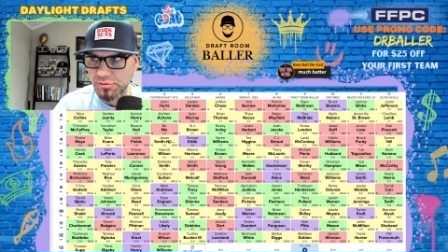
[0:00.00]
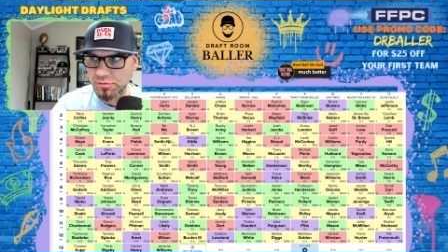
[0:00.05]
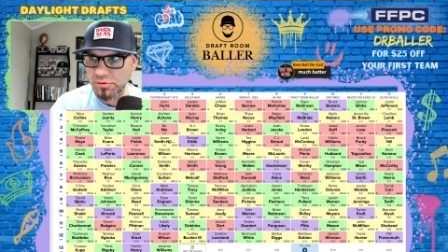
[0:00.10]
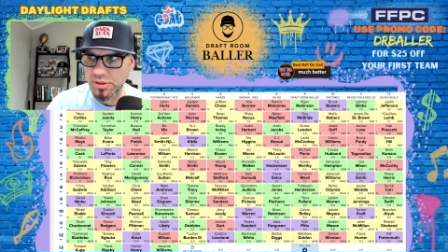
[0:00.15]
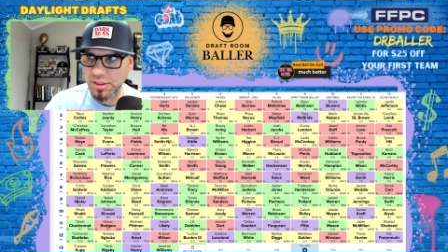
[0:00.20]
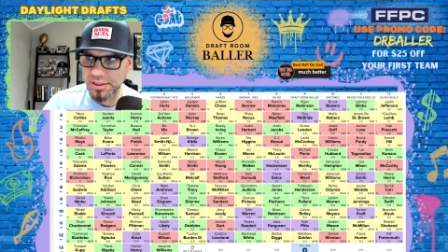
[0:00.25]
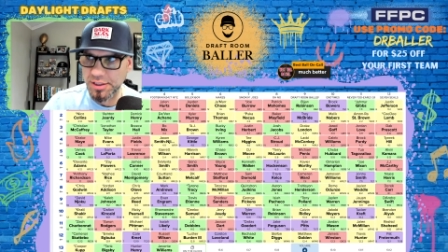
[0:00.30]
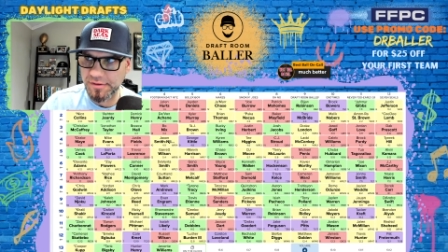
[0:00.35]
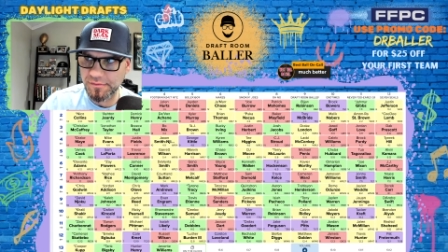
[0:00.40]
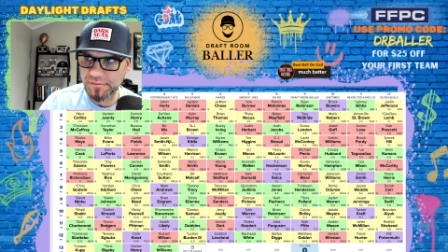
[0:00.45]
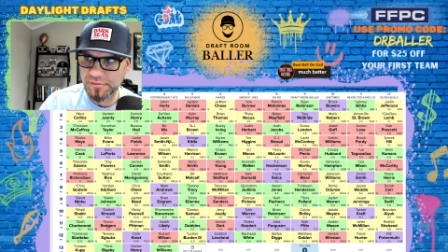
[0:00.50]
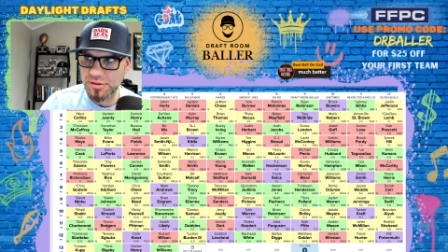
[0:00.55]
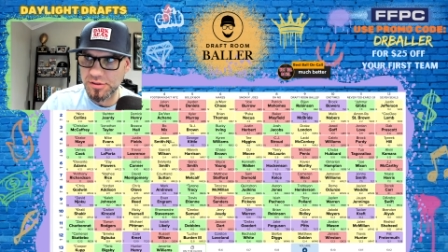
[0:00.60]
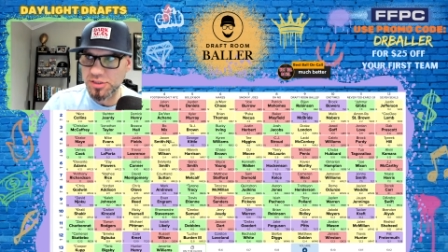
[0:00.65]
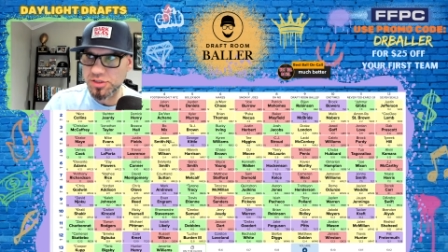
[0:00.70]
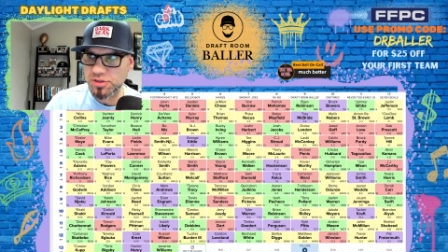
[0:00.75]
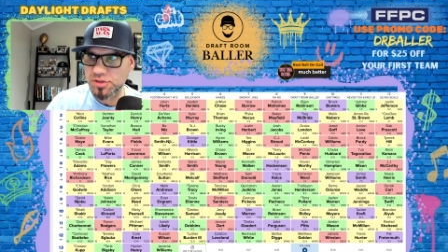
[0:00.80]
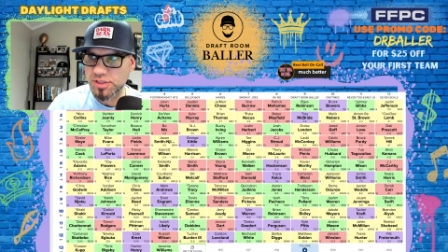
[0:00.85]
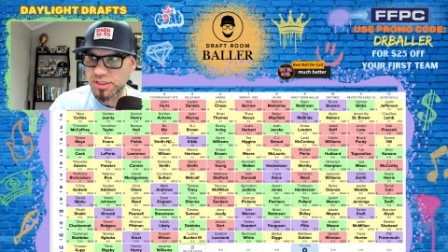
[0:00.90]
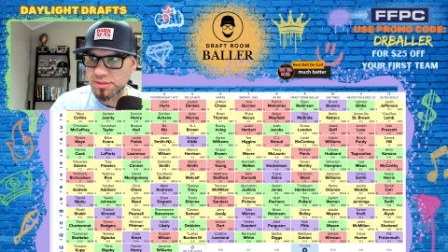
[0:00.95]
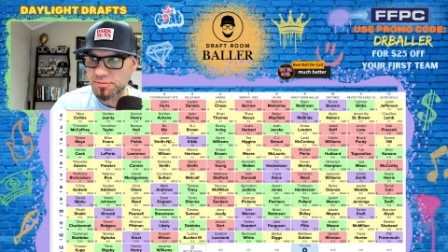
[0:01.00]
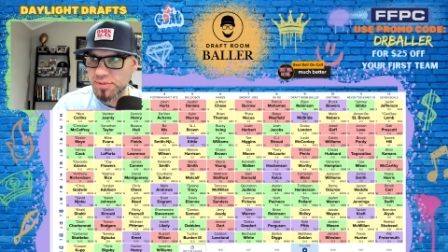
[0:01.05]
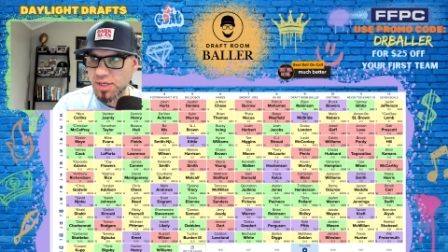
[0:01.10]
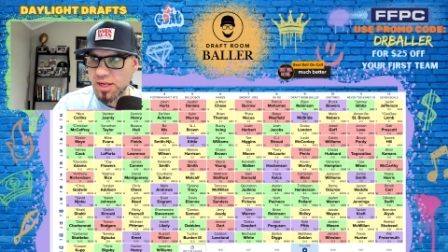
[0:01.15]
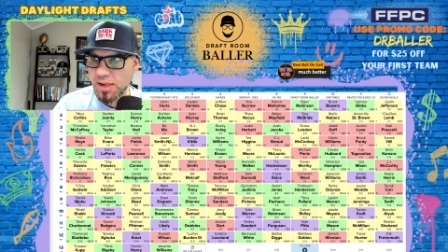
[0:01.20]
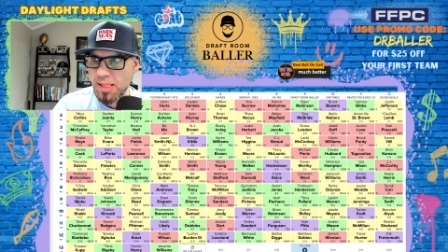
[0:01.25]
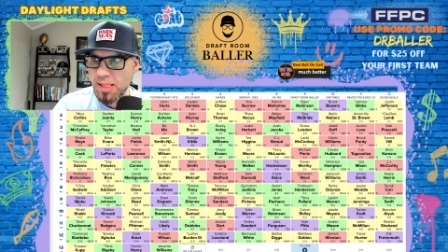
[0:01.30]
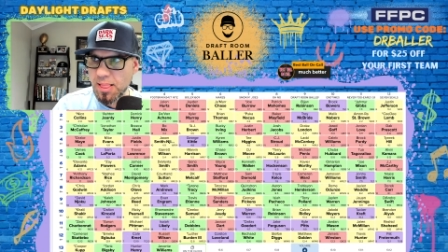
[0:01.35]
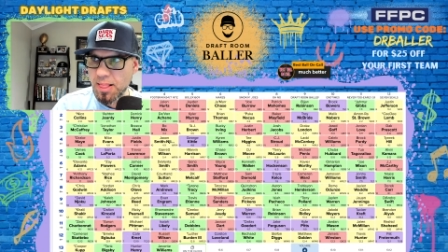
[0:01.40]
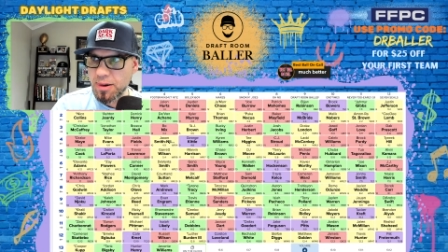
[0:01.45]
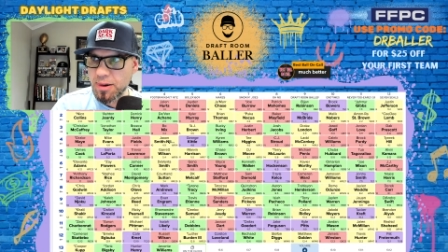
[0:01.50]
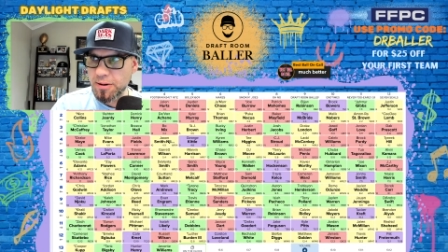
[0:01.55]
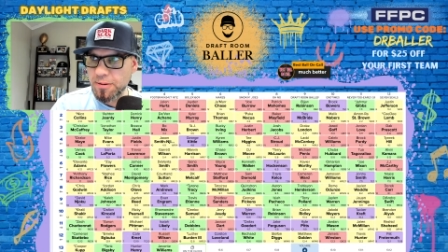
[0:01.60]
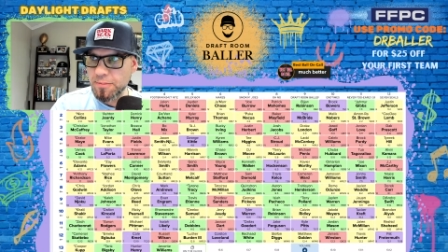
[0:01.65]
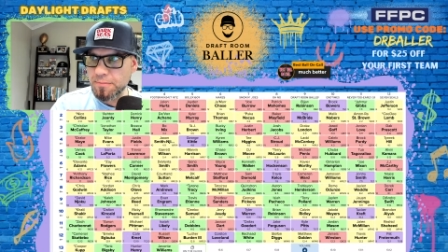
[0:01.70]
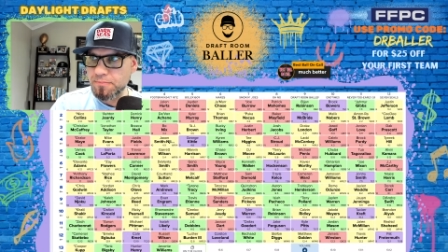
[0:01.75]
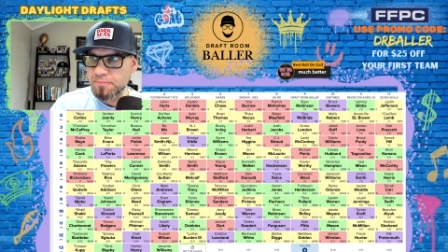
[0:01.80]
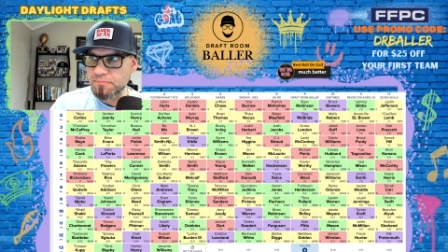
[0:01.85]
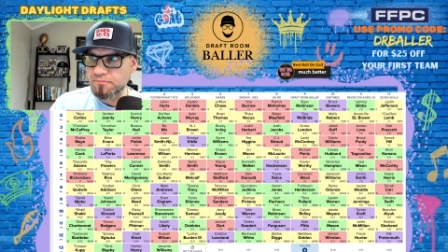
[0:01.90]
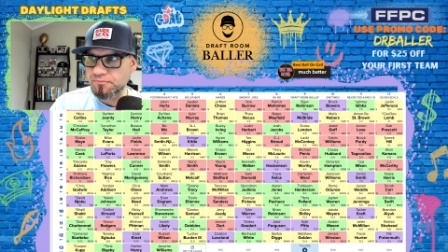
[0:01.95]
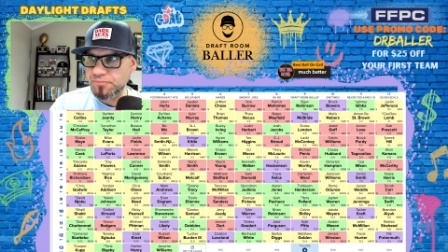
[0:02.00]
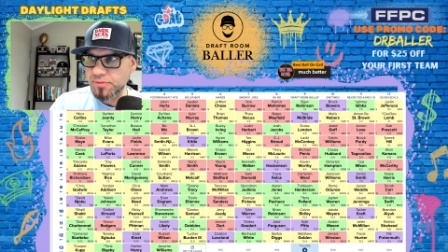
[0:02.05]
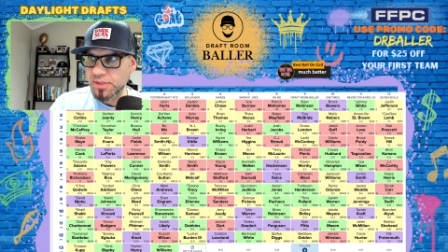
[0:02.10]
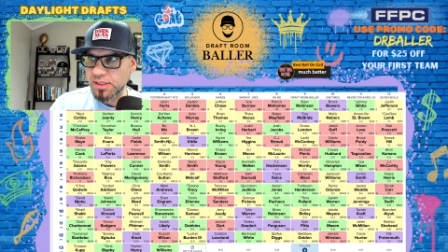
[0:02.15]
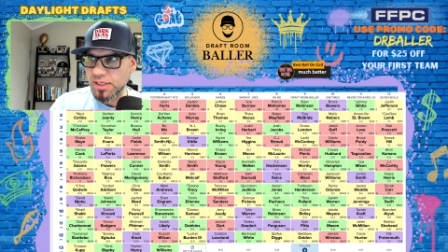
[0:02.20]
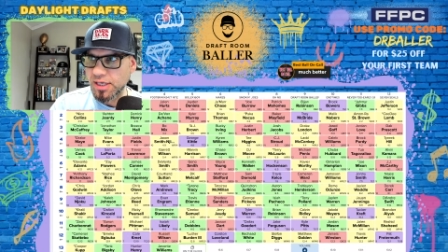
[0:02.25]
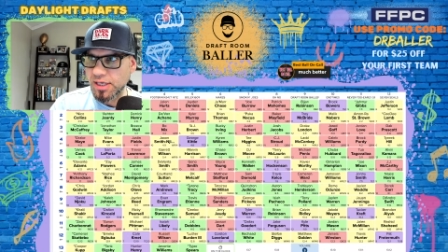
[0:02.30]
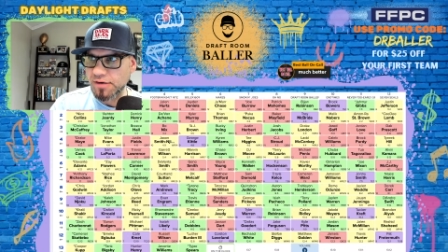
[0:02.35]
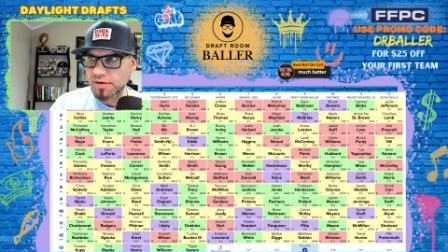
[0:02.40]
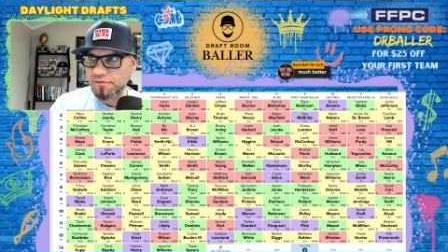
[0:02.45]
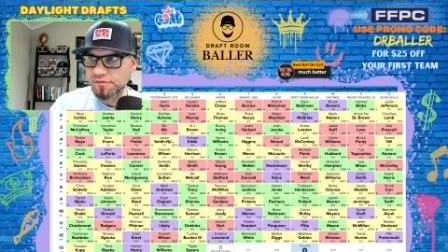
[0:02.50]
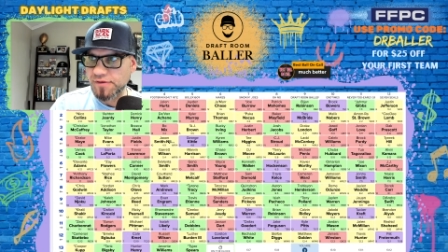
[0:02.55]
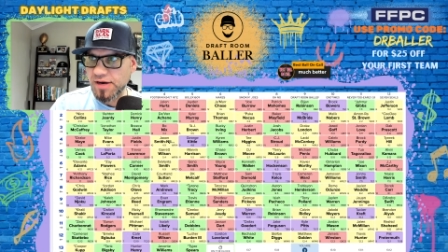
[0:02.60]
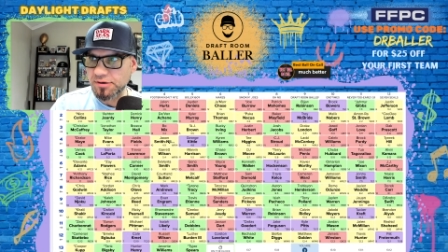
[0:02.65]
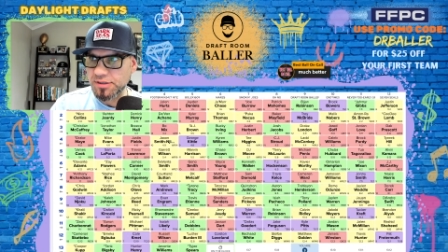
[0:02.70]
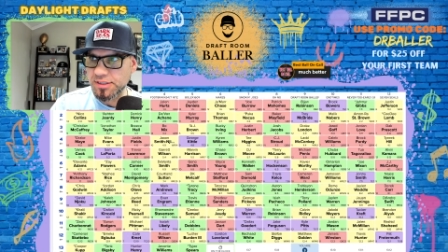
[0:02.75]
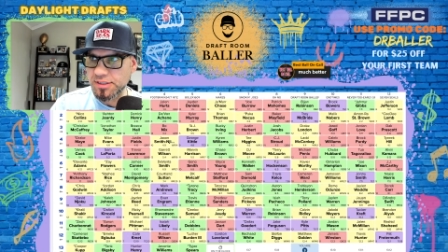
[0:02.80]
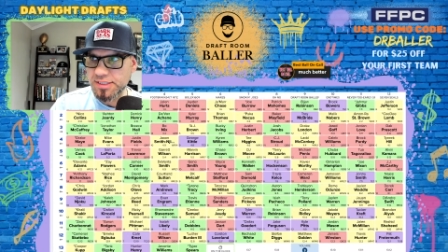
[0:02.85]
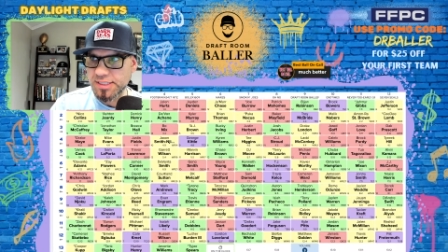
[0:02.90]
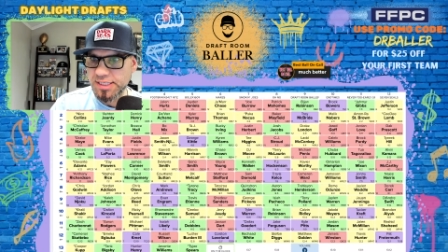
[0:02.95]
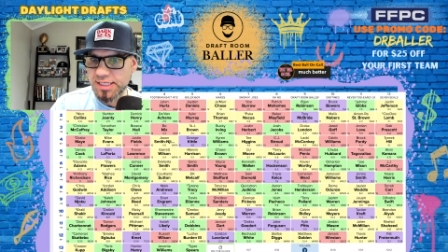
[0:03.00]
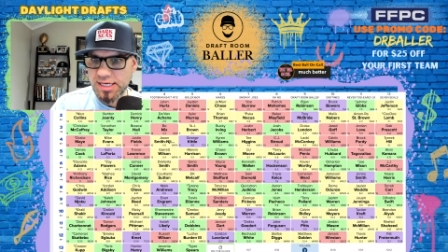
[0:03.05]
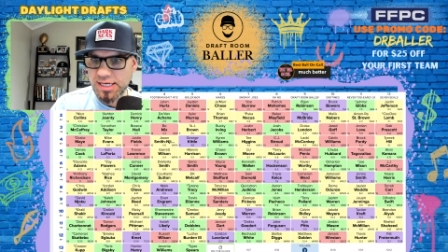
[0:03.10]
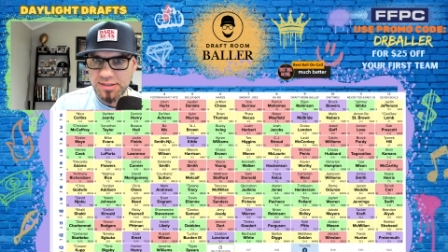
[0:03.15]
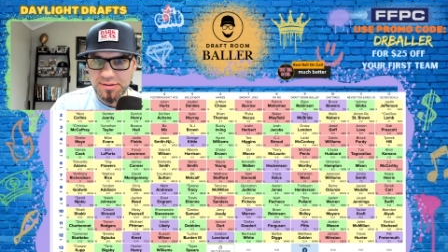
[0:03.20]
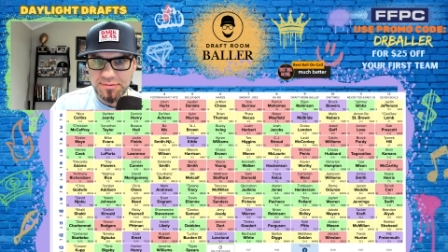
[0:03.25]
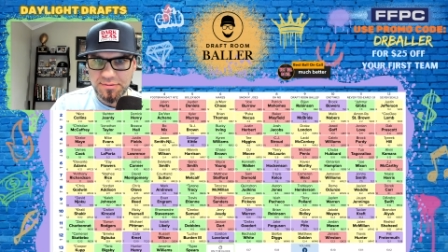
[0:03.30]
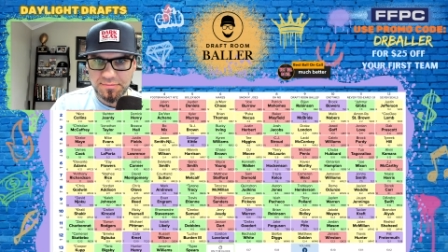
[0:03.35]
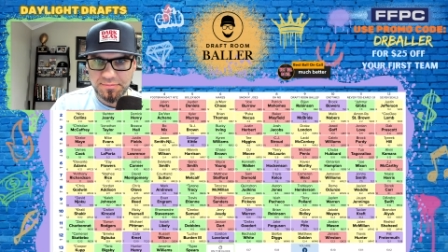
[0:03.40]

were on the first stream and found us again.